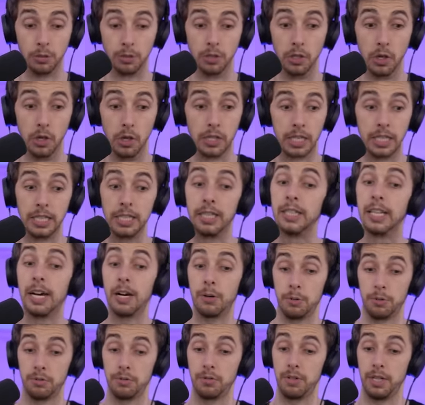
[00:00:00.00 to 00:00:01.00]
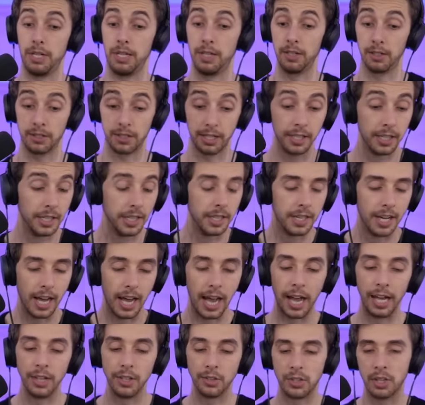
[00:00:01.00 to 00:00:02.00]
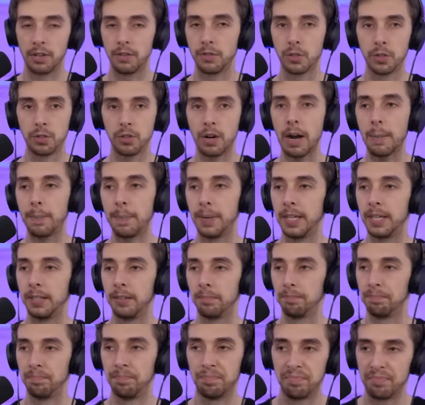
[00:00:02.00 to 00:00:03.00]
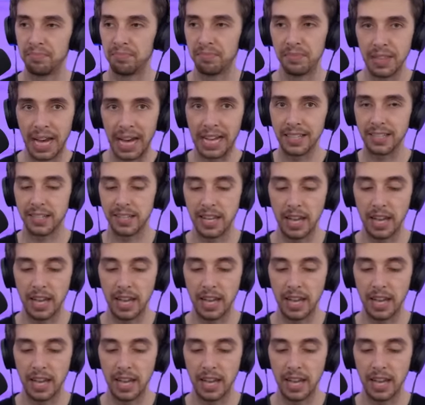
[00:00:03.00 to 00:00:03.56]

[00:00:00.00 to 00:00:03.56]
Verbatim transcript: was lucky. That was really lucky. Uh, instead of scrapping that